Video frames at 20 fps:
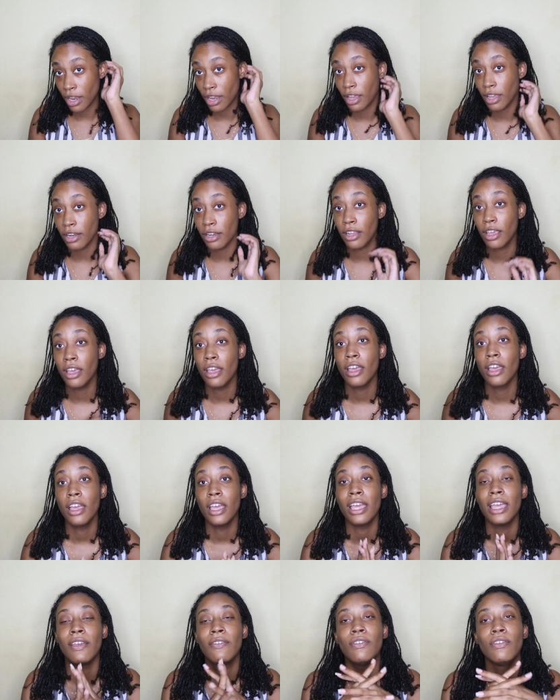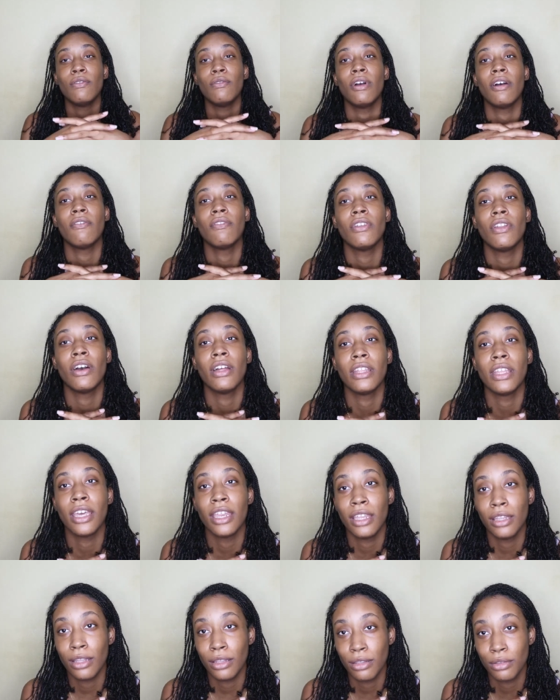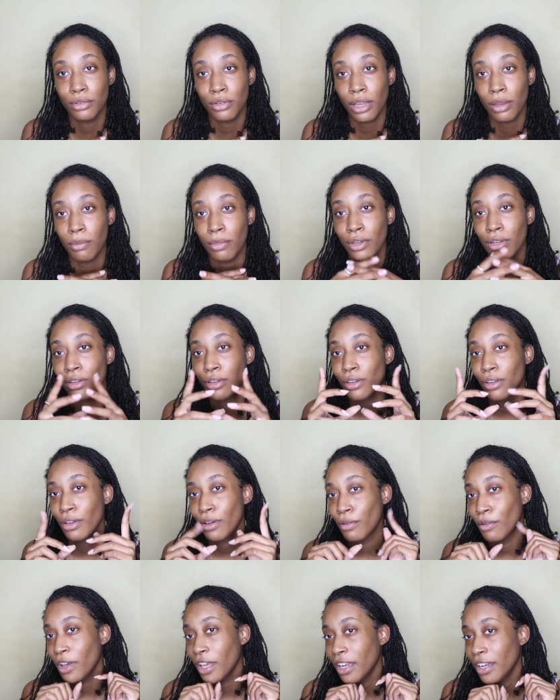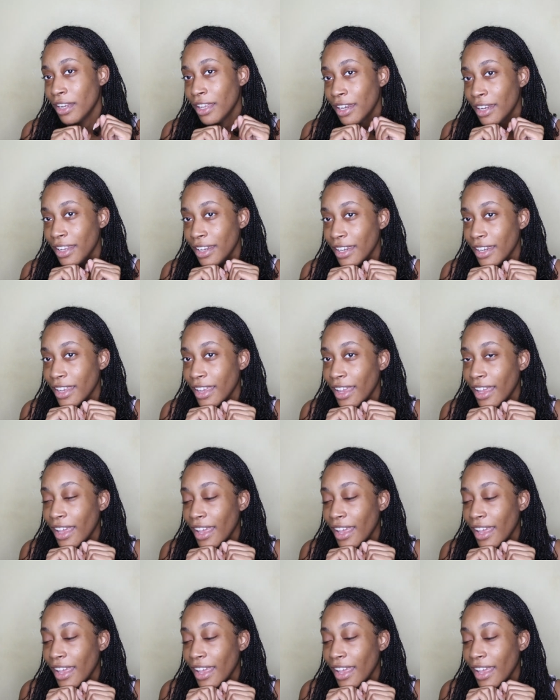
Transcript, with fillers: And if you have not yet hit the subscribe button, go ahead and hit it.